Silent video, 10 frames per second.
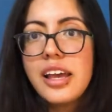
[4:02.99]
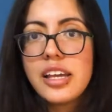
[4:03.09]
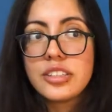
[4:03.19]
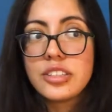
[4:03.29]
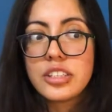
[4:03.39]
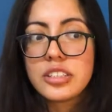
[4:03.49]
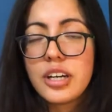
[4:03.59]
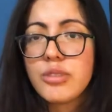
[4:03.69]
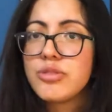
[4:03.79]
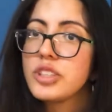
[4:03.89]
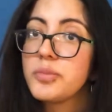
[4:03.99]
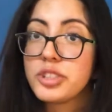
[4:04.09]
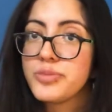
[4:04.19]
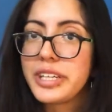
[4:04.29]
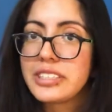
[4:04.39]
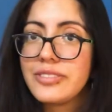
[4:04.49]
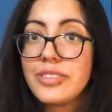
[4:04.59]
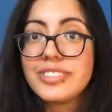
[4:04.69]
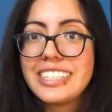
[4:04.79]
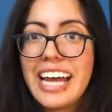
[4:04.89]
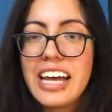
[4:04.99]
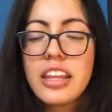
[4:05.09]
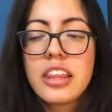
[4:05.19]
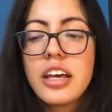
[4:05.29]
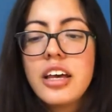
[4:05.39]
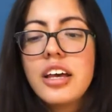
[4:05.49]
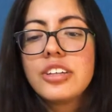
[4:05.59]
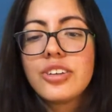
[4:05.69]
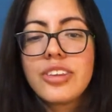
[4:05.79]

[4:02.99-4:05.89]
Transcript: it starts off from the perspective of death. So